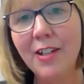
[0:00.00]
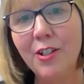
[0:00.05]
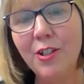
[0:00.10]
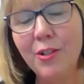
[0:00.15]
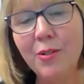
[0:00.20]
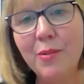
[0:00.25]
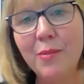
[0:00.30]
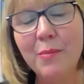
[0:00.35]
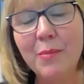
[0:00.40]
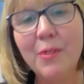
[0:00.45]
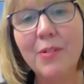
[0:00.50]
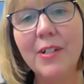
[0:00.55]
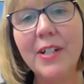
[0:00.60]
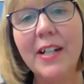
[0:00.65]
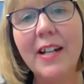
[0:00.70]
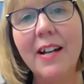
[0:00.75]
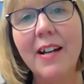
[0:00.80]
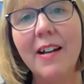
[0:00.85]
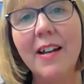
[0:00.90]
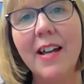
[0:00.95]
you,
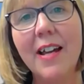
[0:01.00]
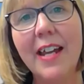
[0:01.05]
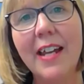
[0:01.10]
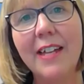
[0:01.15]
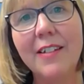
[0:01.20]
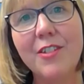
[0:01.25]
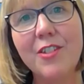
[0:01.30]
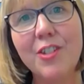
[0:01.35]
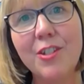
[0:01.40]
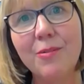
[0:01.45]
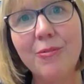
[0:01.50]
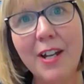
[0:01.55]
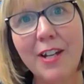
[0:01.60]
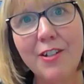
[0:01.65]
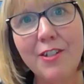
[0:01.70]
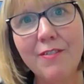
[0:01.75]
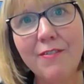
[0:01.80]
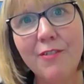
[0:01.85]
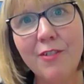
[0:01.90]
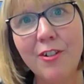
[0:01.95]
Maria and
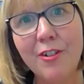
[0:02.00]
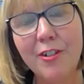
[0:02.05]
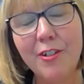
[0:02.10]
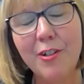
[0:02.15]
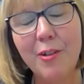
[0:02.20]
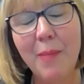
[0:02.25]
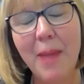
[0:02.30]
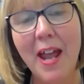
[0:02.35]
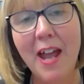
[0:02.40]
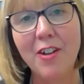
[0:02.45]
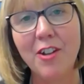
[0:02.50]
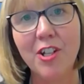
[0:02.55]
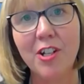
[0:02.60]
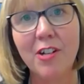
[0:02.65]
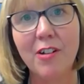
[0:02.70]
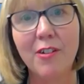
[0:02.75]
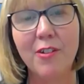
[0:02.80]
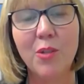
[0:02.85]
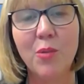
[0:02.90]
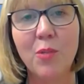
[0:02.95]
Suresh, for your
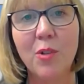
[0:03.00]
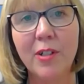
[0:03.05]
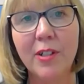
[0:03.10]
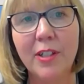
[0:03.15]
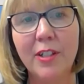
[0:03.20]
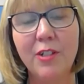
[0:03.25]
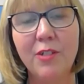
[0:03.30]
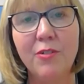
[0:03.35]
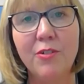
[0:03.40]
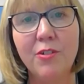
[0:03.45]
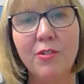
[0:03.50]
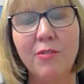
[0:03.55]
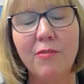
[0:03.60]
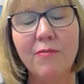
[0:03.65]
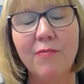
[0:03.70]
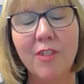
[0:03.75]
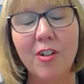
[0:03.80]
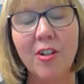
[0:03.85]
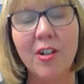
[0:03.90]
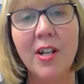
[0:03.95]
passion and all the work that you do
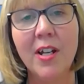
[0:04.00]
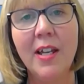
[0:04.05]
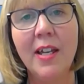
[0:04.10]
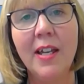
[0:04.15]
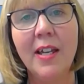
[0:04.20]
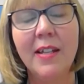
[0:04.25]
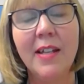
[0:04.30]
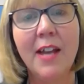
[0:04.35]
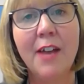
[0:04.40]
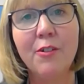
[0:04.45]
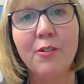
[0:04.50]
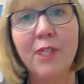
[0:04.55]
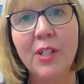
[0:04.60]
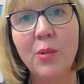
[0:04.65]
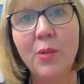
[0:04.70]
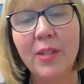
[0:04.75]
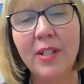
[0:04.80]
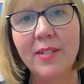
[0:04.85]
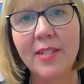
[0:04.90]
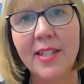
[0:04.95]
for not
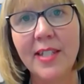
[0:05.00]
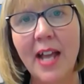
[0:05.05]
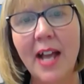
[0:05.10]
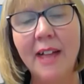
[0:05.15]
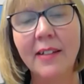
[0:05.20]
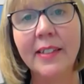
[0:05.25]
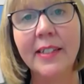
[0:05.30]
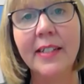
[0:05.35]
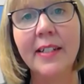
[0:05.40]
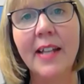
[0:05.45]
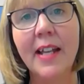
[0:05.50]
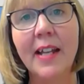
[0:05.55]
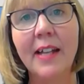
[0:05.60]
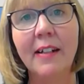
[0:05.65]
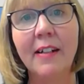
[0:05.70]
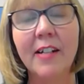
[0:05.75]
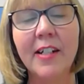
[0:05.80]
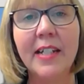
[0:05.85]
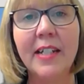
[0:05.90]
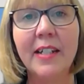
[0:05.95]
only Wheels Donlen
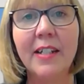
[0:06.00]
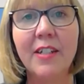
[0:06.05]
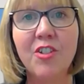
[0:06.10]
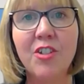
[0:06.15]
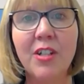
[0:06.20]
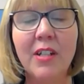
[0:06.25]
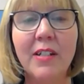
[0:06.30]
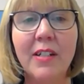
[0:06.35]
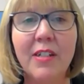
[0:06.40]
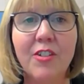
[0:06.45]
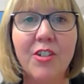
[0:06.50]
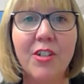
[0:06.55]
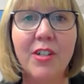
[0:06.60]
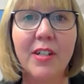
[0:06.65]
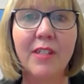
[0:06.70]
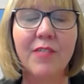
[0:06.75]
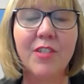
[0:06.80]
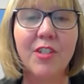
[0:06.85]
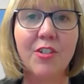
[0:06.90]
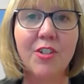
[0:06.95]
on our ESG
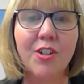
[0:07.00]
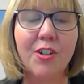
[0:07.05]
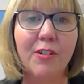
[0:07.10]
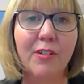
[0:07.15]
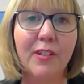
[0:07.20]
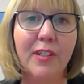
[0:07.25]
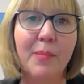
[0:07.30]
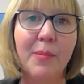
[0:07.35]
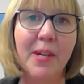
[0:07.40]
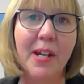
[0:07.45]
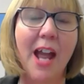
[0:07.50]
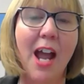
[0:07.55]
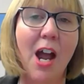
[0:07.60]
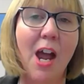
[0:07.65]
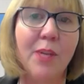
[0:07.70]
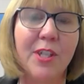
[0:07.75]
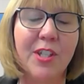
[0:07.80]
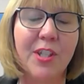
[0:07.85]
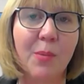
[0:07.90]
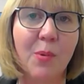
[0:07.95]
initiatives internally, but
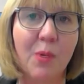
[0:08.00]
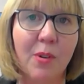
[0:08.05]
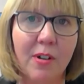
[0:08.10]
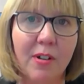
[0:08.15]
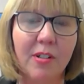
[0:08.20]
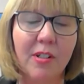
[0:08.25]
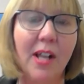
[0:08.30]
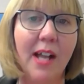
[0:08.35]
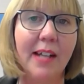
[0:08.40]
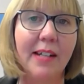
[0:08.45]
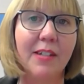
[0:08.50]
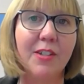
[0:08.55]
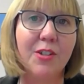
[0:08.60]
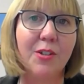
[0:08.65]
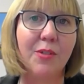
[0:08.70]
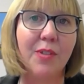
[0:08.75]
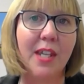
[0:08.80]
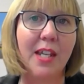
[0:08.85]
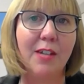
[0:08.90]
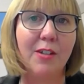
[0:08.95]
how we support our clients.
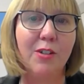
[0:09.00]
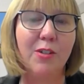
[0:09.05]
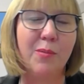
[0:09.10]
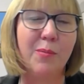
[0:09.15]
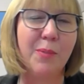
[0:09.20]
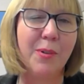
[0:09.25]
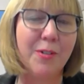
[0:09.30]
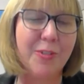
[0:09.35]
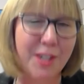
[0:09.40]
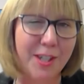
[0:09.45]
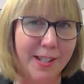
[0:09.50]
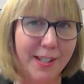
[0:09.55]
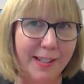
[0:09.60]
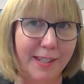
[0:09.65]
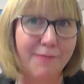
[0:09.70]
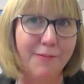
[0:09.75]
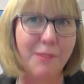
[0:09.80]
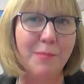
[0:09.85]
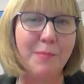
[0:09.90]
So thank you personally from